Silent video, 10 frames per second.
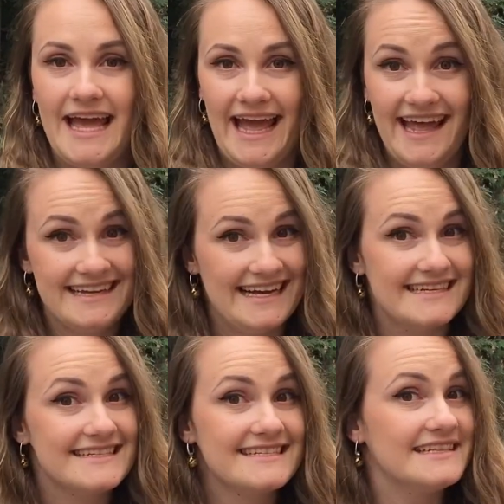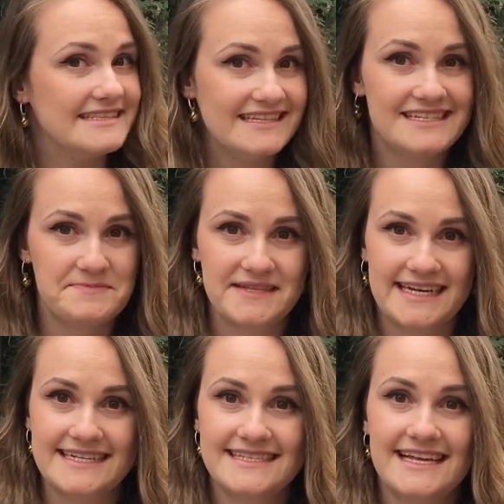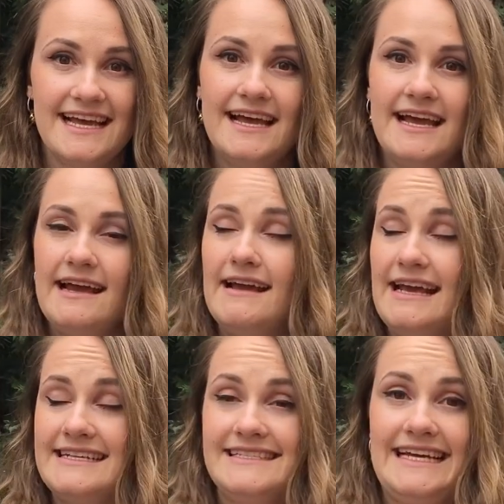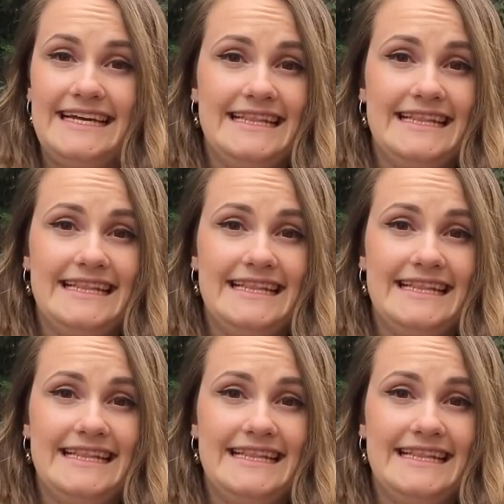And guys, this place is like